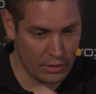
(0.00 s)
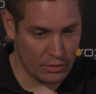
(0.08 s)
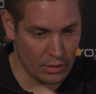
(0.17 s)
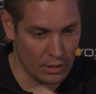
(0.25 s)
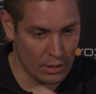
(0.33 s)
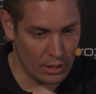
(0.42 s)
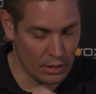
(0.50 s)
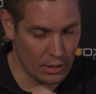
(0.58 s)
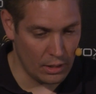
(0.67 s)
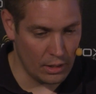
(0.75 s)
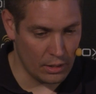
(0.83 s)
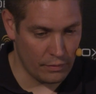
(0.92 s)
let's see,
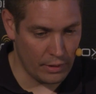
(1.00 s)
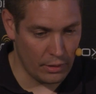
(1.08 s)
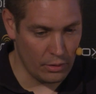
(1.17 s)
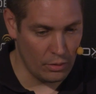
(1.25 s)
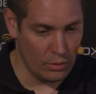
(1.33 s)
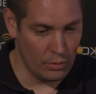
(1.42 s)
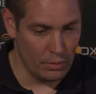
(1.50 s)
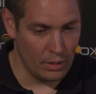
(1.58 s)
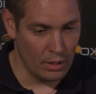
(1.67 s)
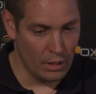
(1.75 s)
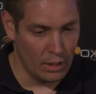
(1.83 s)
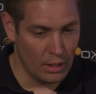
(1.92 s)
key is value,
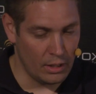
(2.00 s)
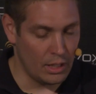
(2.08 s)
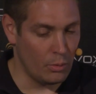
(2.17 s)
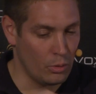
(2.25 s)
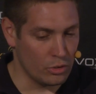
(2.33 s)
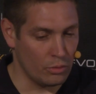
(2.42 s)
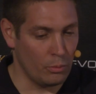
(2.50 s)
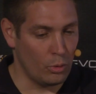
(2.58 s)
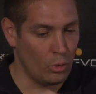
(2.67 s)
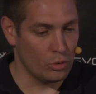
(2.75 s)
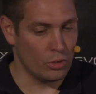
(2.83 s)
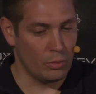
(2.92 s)
and then will
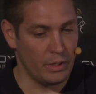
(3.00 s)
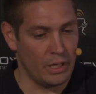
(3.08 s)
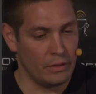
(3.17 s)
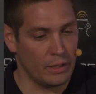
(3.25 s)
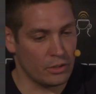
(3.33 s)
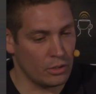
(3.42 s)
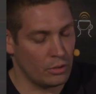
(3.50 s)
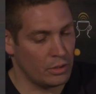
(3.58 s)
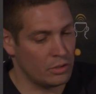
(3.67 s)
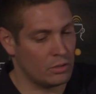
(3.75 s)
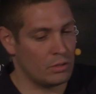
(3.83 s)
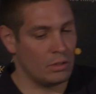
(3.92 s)
also be in there. So
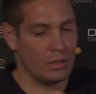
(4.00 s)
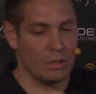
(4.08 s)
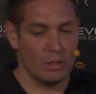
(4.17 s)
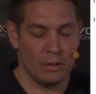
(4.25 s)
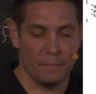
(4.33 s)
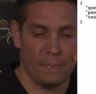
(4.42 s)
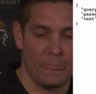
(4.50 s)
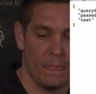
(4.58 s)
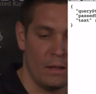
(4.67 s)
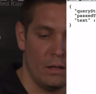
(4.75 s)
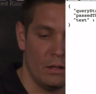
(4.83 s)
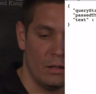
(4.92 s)
this
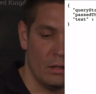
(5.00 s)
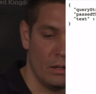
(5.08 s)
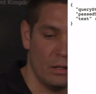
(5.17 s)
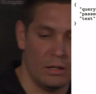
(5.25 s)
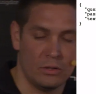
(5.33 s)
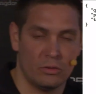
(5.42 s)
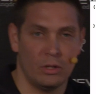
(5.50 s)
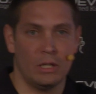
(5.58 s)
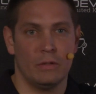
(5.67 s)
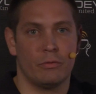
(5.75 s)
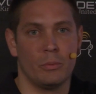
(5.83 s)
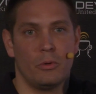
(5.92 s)
is
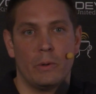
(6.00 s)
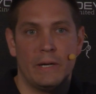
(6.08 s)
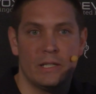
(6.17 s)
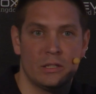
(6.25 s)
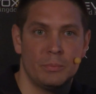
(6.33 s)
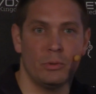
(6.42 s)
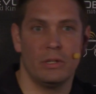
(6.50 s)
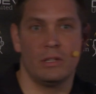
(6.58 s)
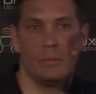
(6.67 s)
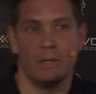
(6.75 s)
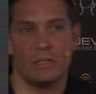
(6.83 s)
taken from the request, put in the